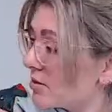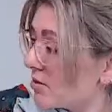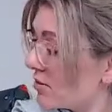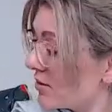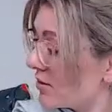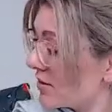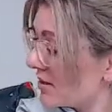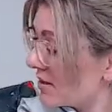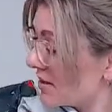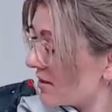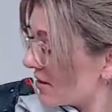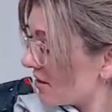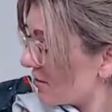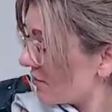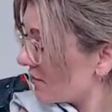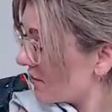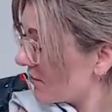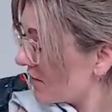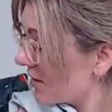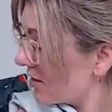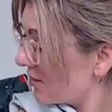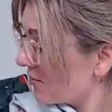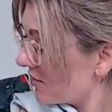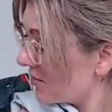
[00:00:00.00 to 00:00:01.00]
So this is a
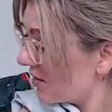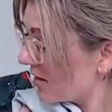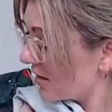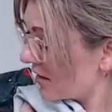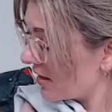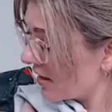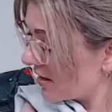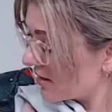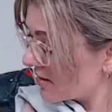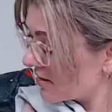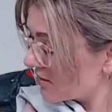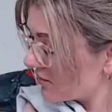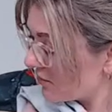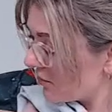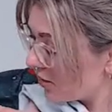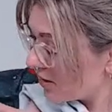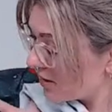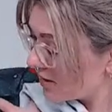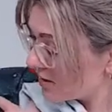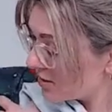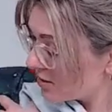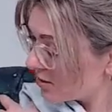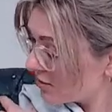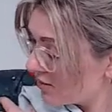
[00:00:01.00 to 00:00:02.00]
really, really nice
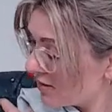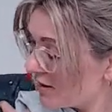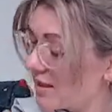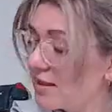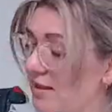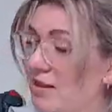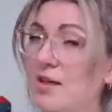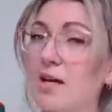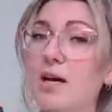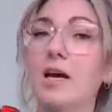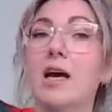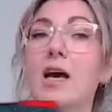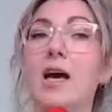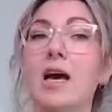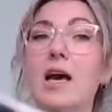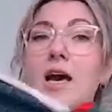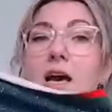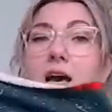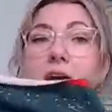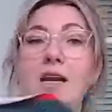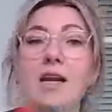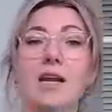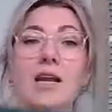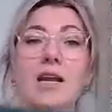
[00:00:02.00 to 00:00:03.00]
forest green. And